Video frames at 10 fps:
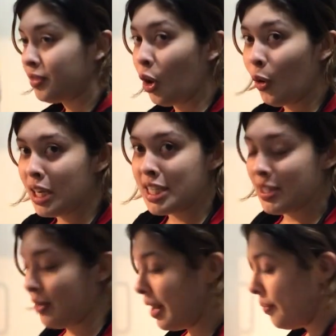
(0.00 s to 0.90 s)
Orange,
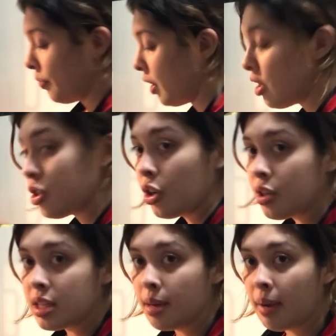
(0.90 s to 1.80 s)
right? So you
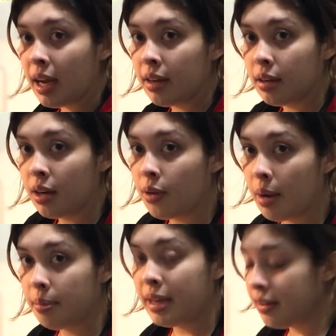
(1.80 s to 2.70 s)
see my
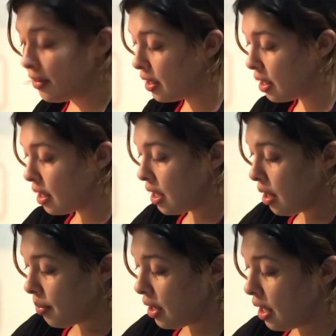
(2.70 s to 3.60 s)
ground beef.
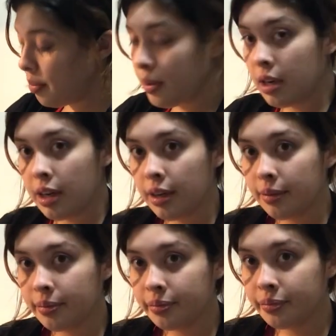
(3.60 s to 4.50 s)
Went ahead and put it.
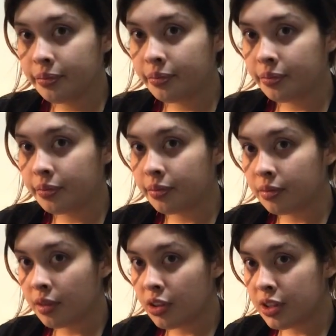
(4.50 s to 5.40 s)

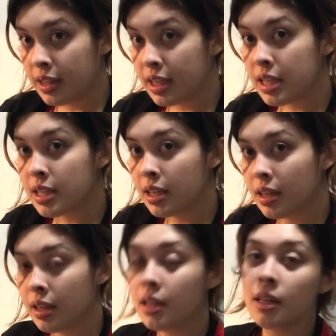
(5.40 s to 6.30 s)
You see this?
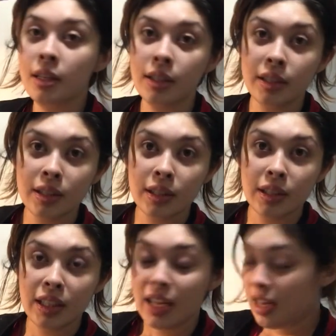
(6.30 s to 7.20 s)

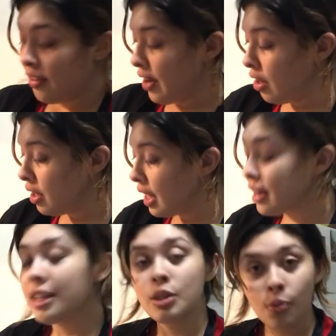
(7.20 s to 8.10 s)
And if I look
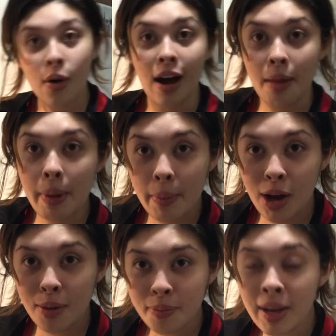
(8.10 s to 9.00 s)
like this, well, I'm a
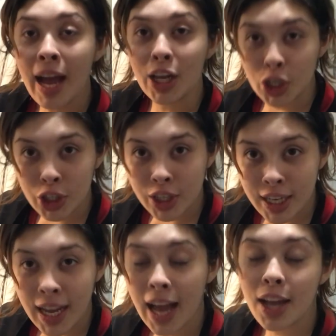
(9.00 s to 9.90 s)
mom. I cook.
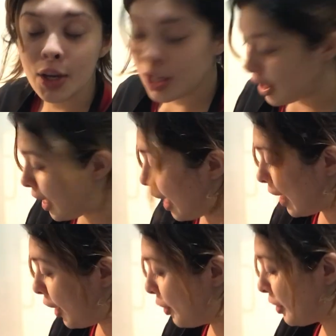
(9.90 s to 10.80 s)
I take
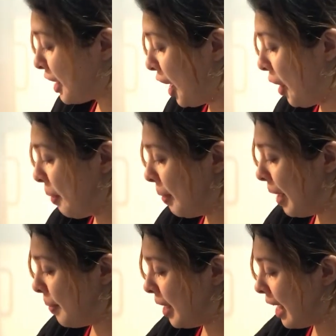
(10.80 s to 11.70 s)
care of my
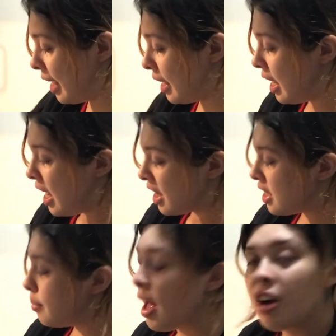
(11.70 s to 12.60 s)
baby, and it
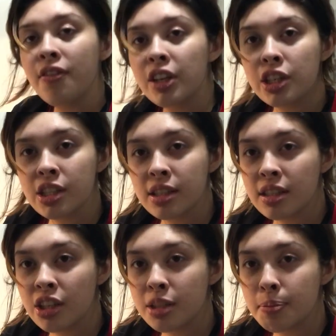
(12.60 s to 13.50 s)
doesn't matter if there's